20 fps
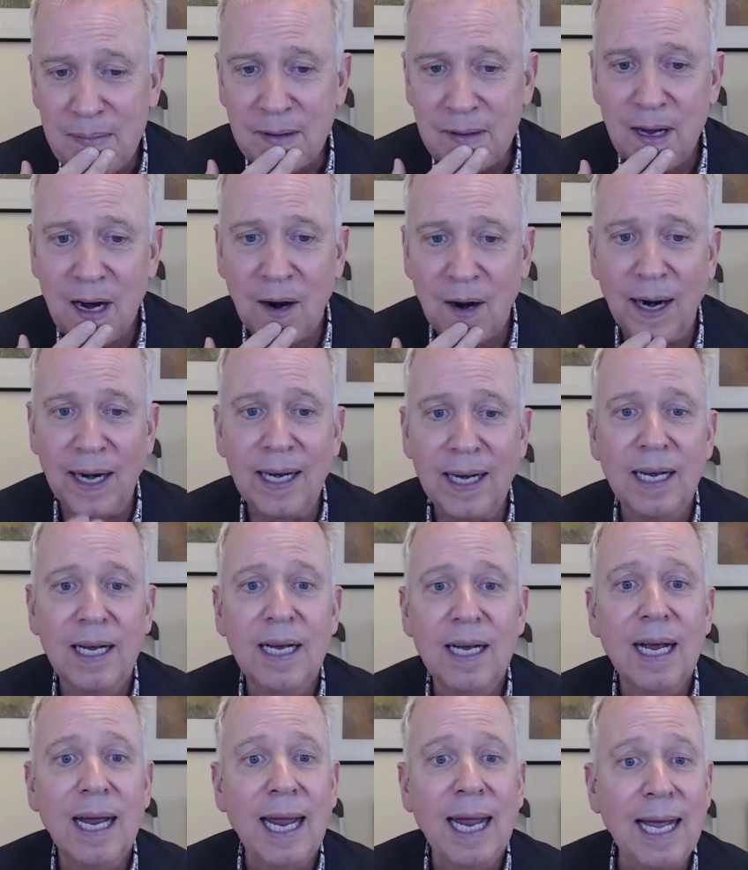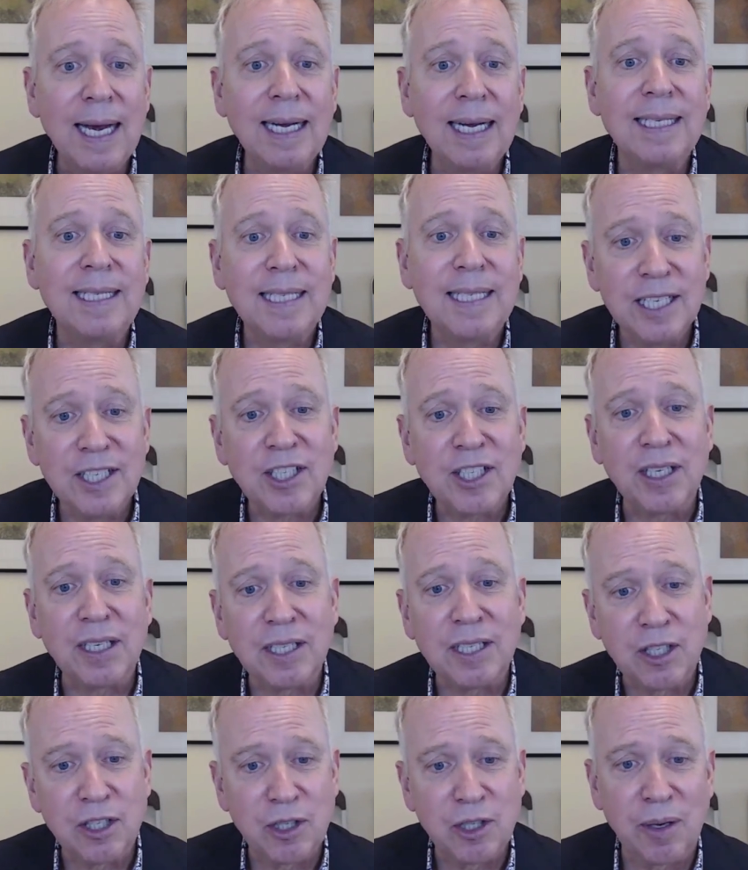All right. In addition
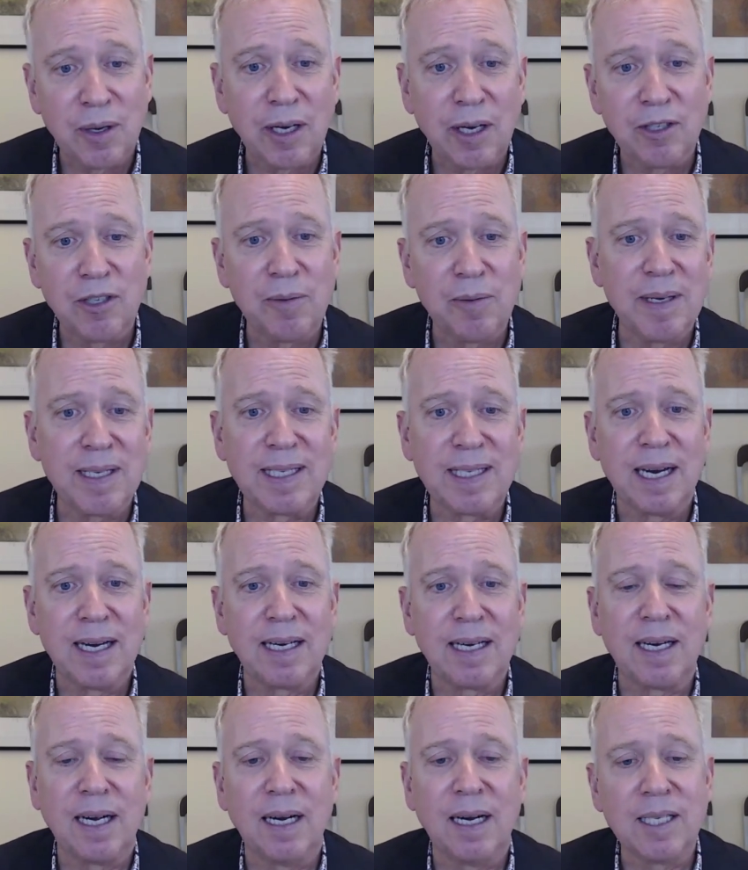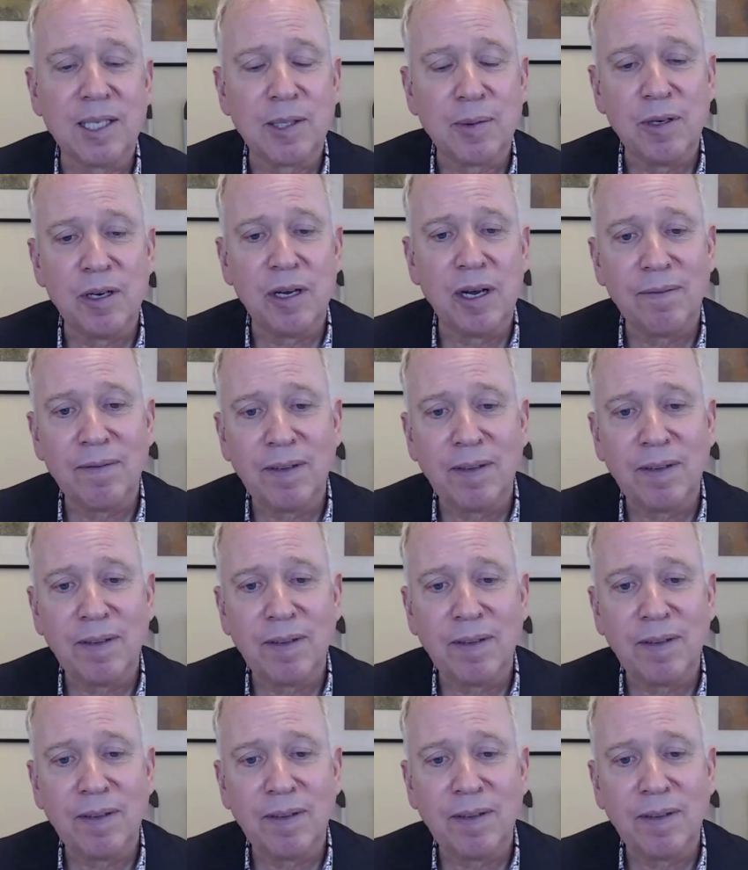to triggering too many cytokines, when you have